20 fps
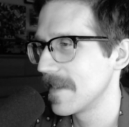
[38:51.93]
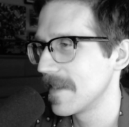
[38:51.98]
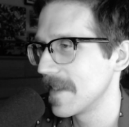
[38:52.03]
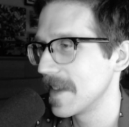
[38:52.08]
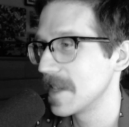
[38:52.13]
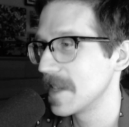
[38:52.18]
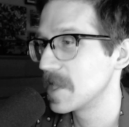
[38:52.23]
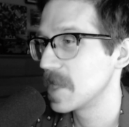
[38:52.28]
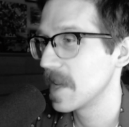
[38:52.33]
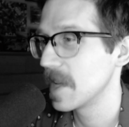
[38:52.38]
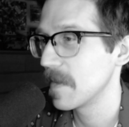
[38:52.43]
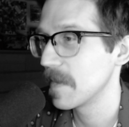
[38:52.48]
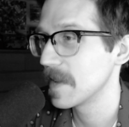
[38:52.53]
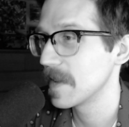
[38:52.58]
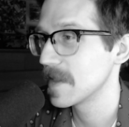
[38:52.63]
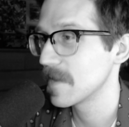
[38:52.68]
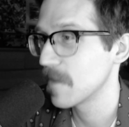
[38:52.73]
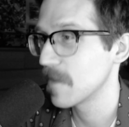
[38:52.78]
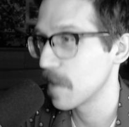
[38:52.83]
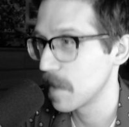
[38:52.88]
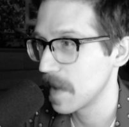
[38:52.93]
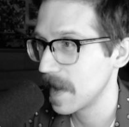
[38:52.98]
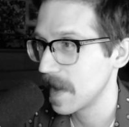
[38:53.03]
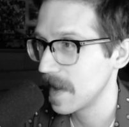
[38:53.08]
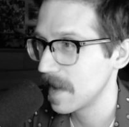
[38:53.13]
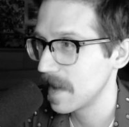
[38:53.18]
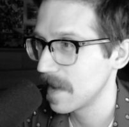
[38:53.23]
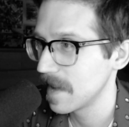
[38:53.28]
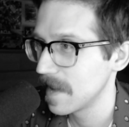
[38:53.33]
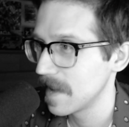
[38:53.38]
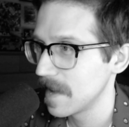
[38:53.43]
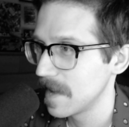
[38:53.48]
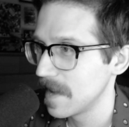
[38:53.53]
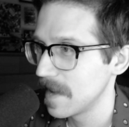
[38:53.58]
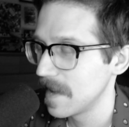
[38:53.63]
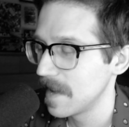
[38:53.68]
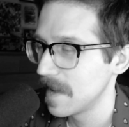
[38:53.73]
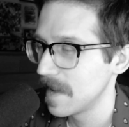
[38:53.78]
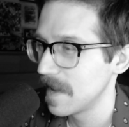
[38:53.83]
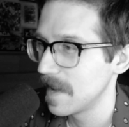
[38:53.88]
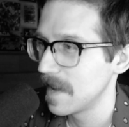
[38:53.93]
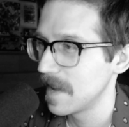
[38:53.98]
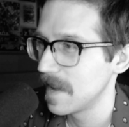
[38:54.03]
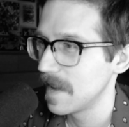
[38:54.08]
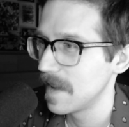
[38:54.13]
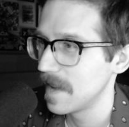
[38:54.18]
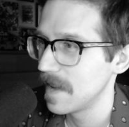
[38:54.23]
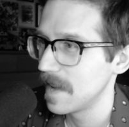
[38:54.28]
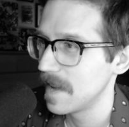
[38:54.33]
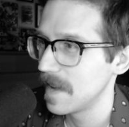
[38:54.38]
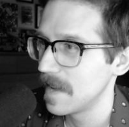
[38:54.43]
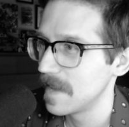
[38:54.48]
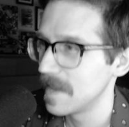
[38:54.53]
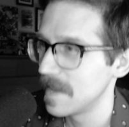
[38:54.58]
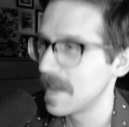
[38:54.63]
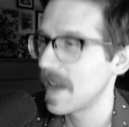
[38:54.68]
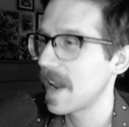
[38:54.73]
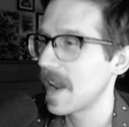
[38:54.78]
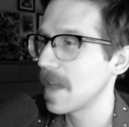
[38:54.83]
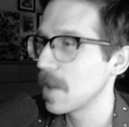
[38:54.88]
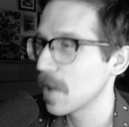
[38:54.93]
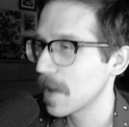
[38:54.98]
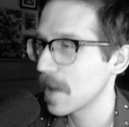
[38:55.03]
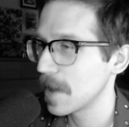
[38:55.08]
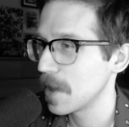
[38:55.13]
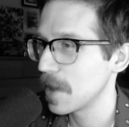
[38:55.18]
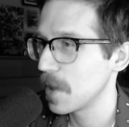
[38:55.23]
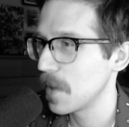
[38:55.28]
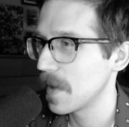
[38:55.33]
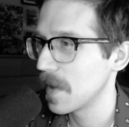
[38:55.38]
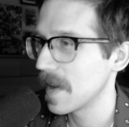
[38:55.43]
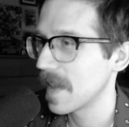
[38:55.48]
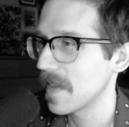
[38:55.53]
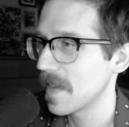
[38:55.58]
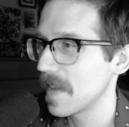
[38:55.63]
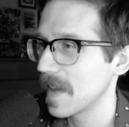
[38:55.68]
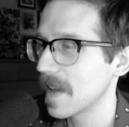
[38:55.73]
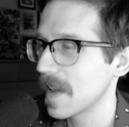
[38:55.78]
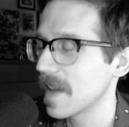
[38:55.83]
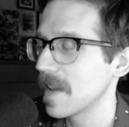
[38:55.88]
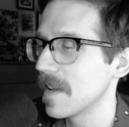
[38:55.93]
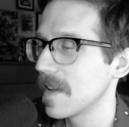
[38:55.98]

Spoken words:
the achievements for me, then I look at you and I think,